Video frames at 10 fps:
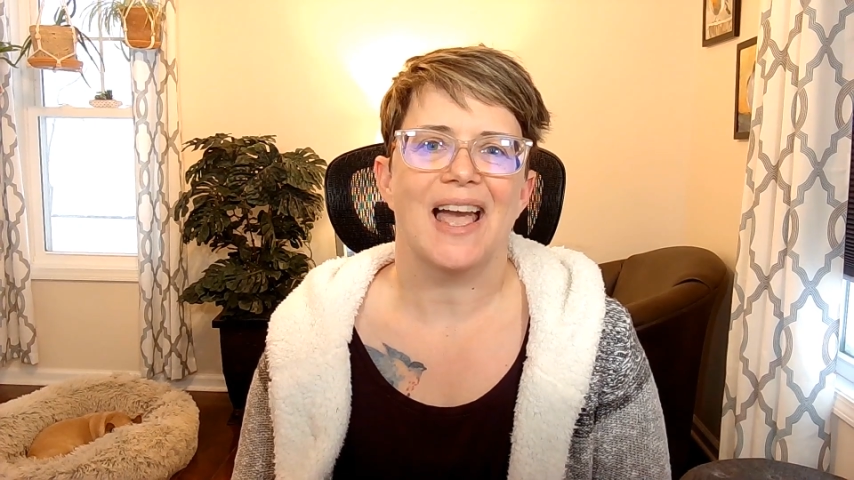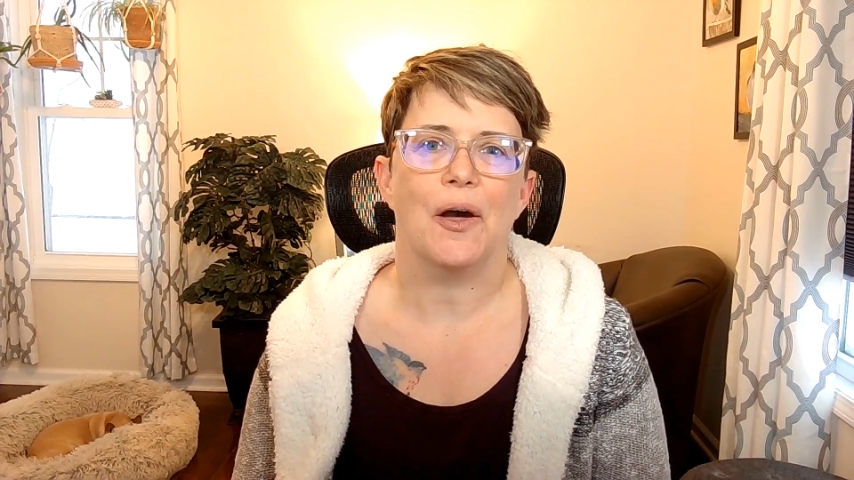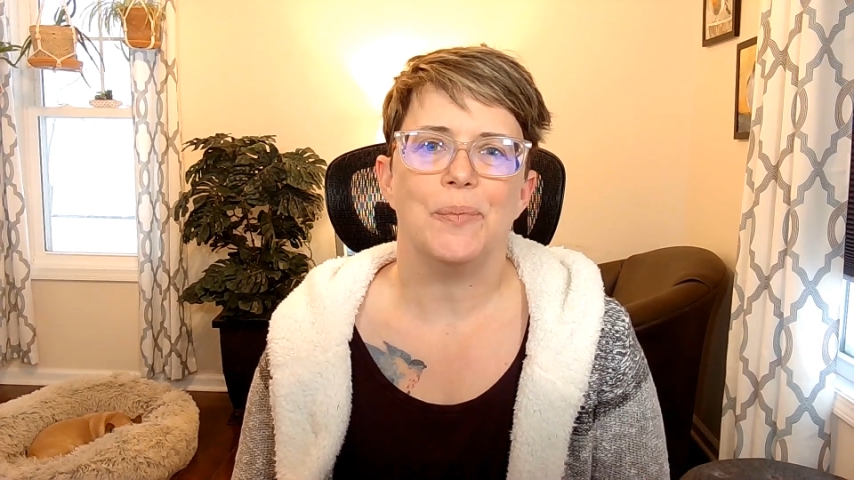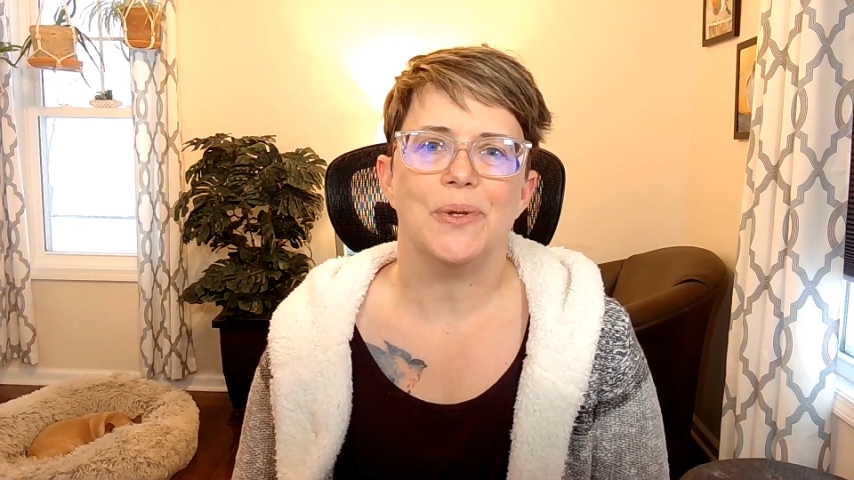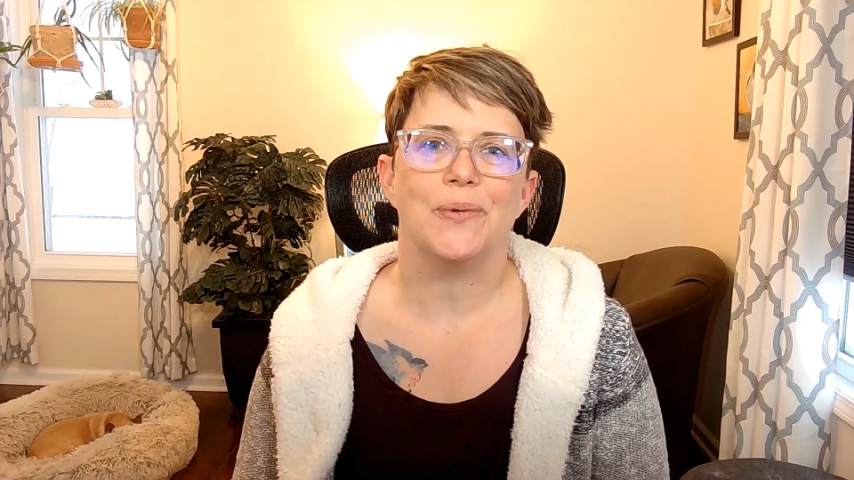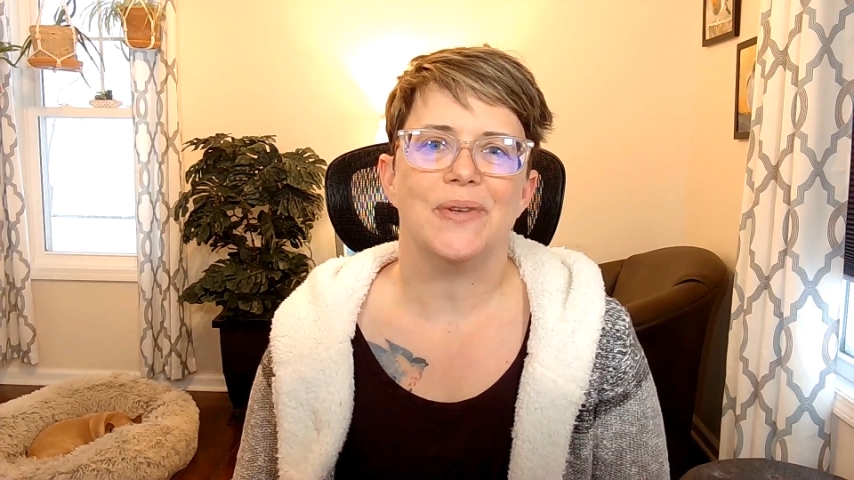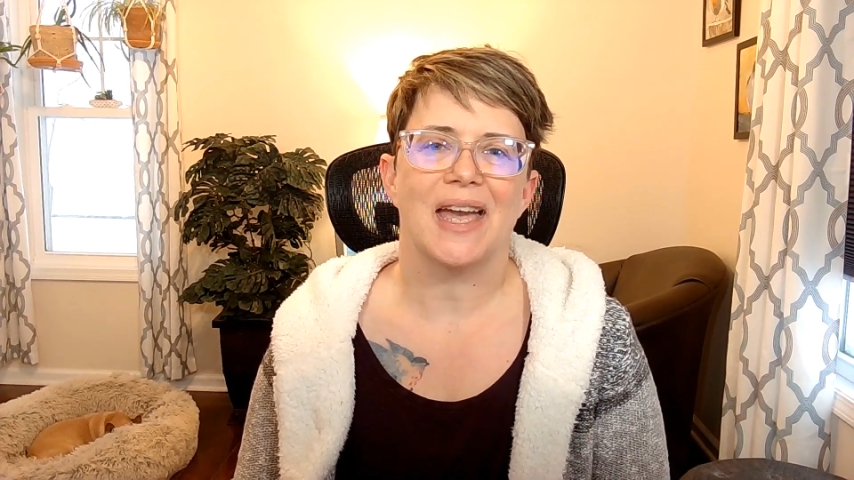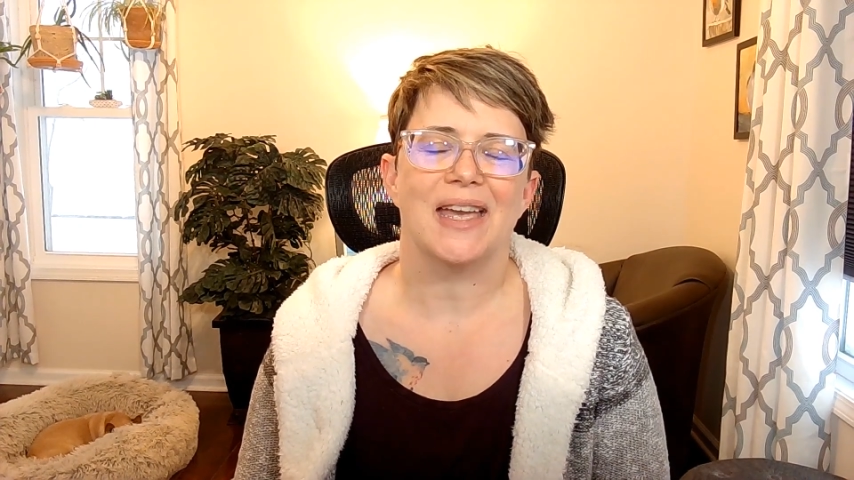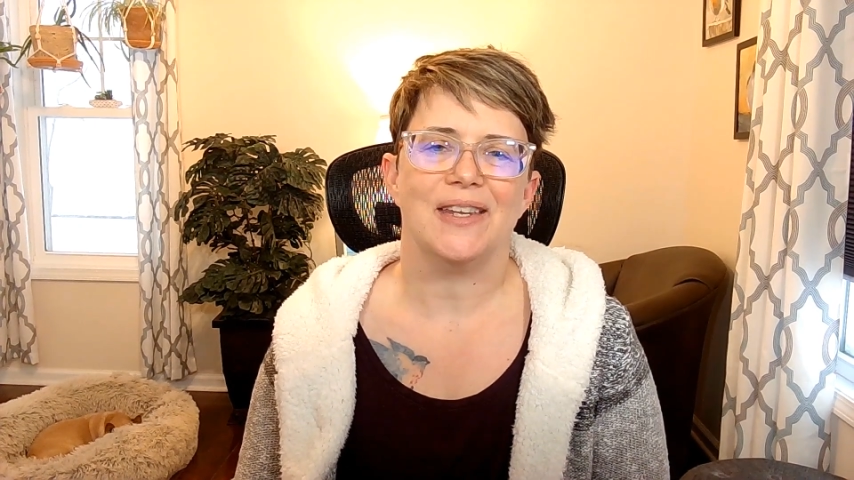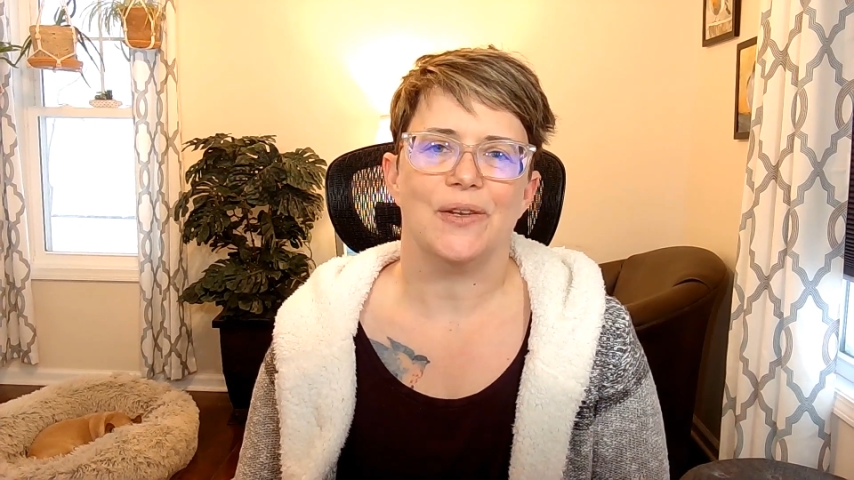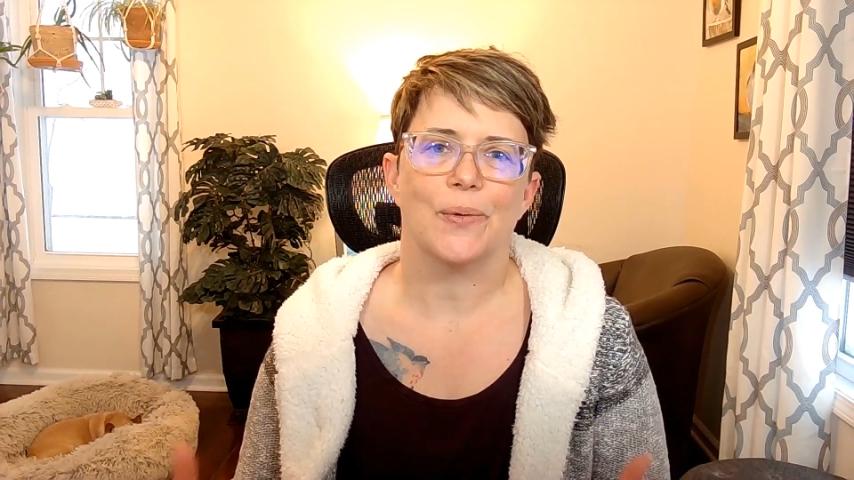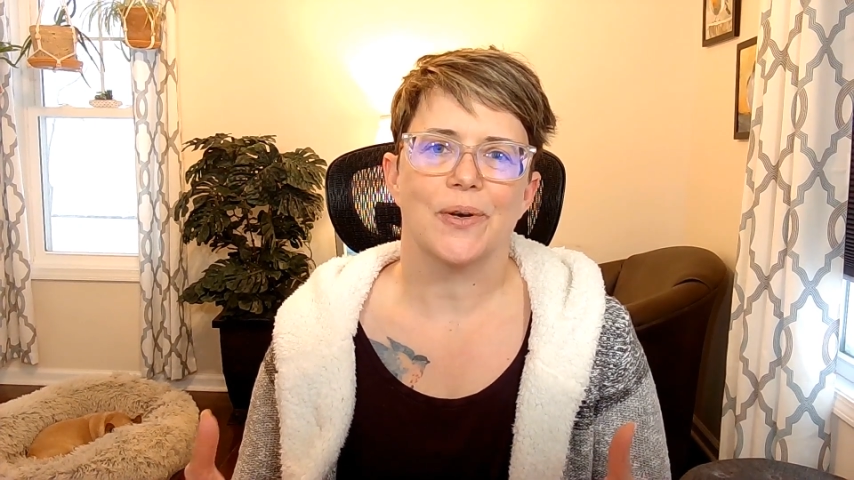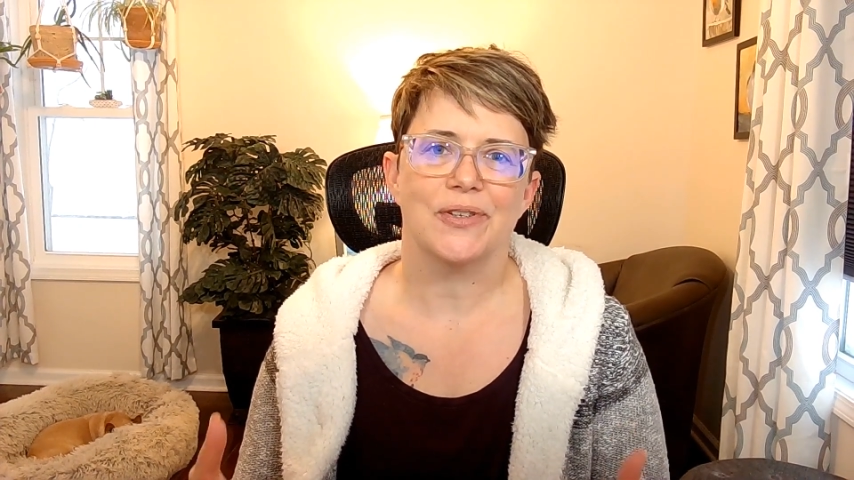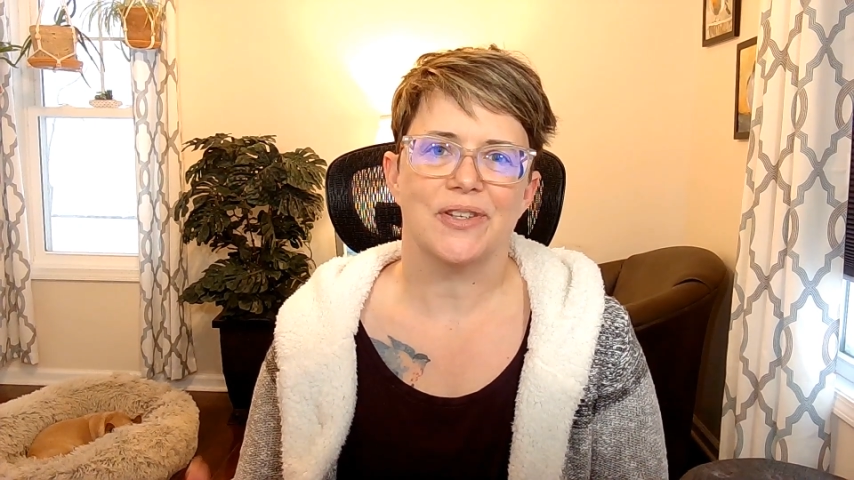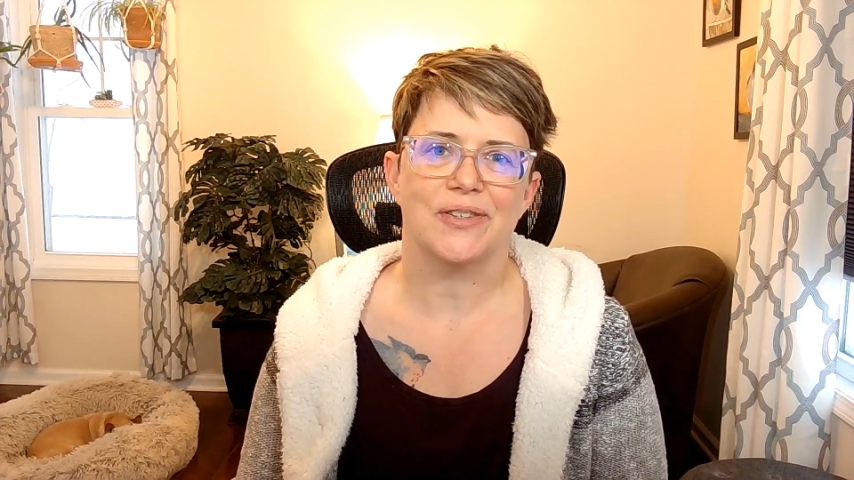help you get
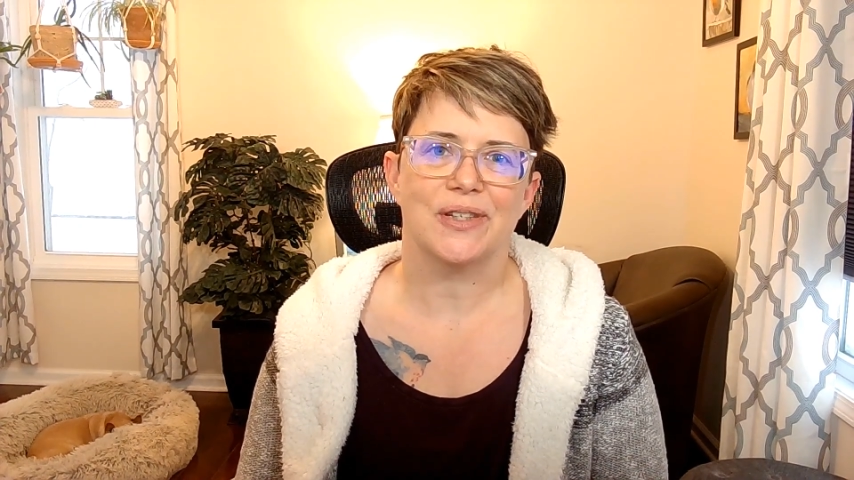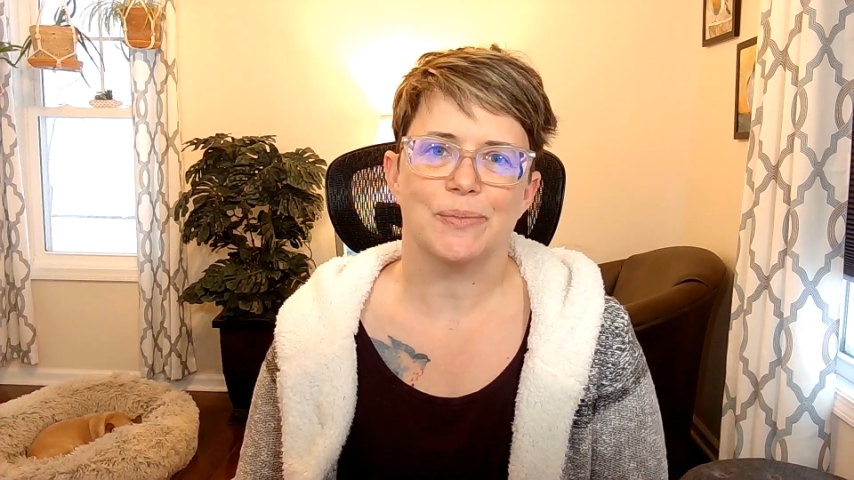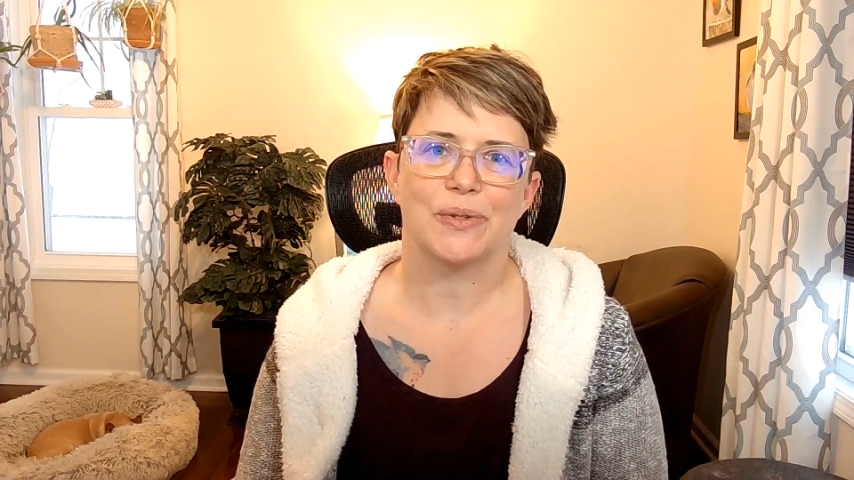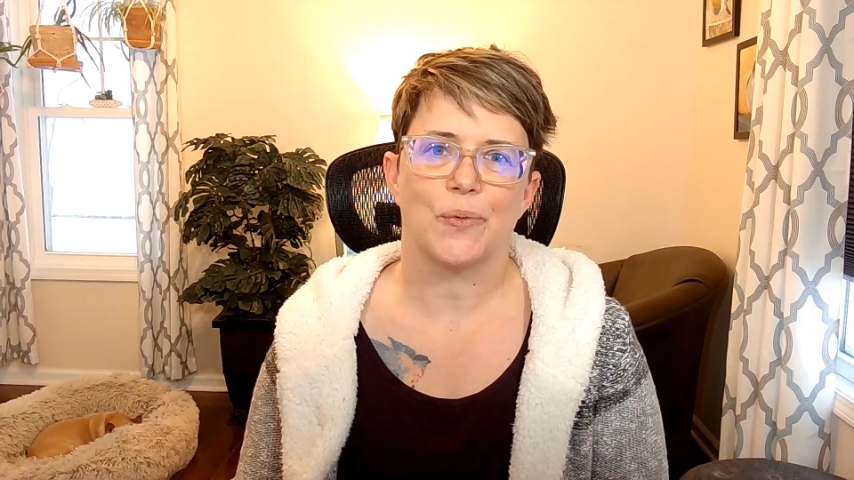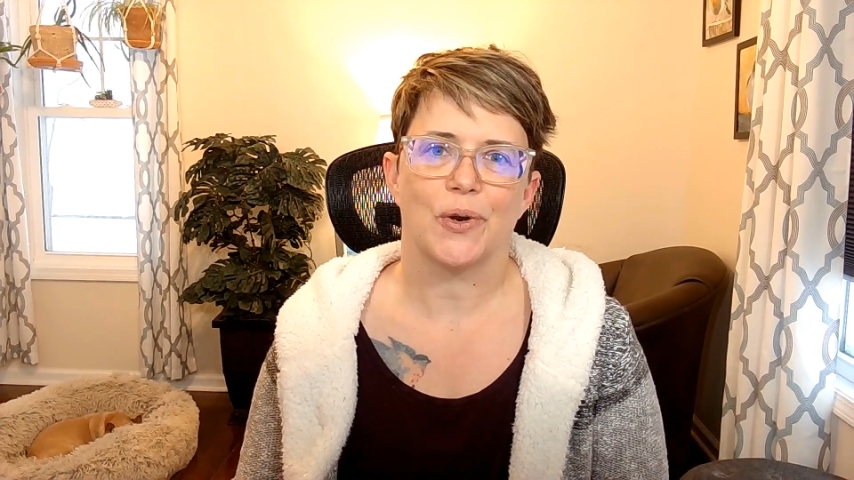your systems